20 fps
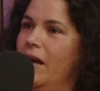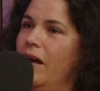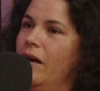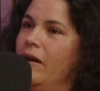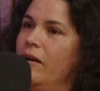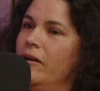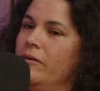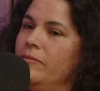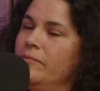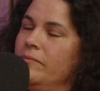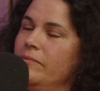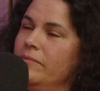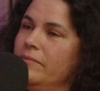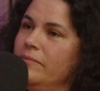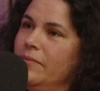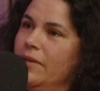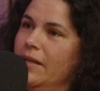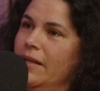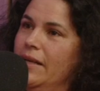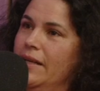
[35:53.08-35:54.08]

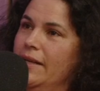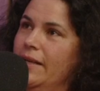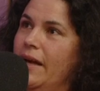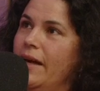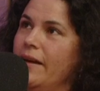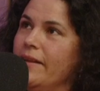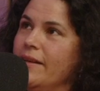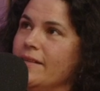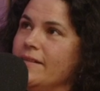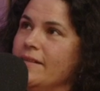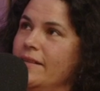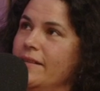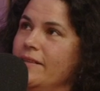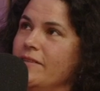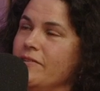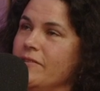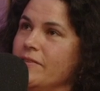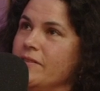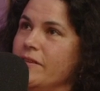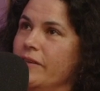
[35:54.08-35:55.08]
Yeah, that's an
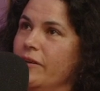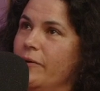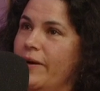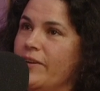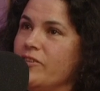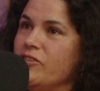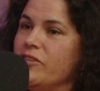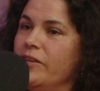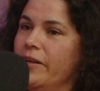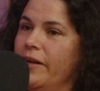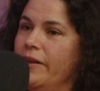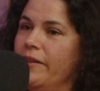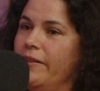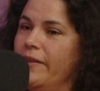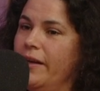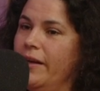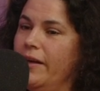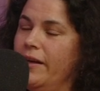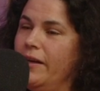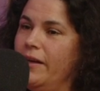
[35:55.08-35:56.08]
interesting question. I
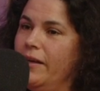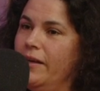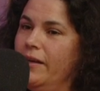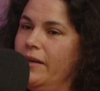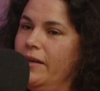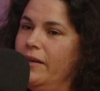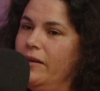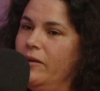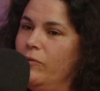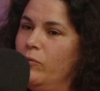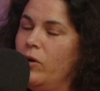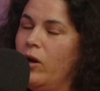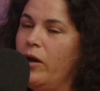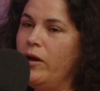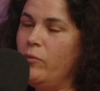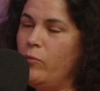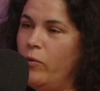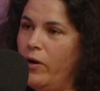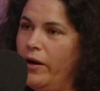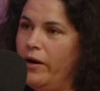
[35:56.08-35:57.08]
think, well,
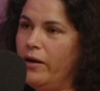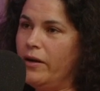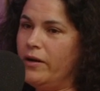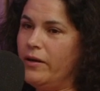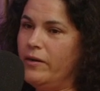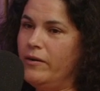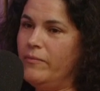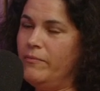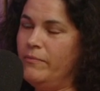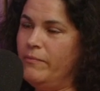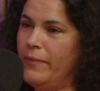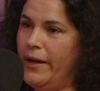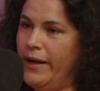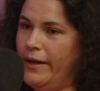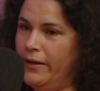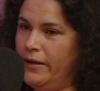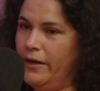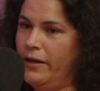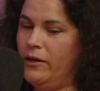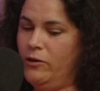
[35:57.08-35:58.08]
I work
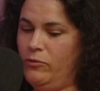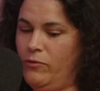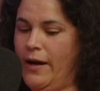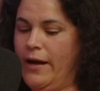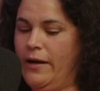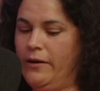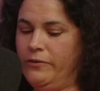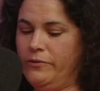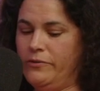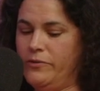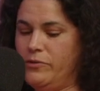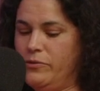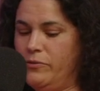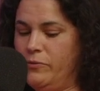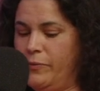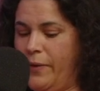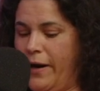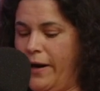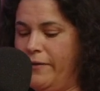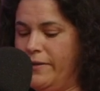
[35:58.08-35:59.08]
mainly around
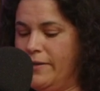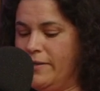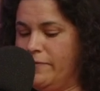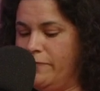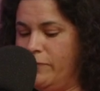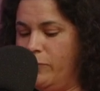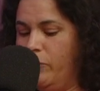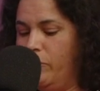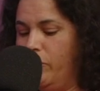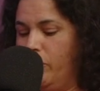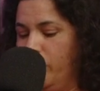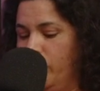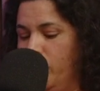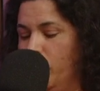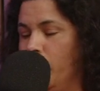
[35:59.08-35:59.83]
where it's for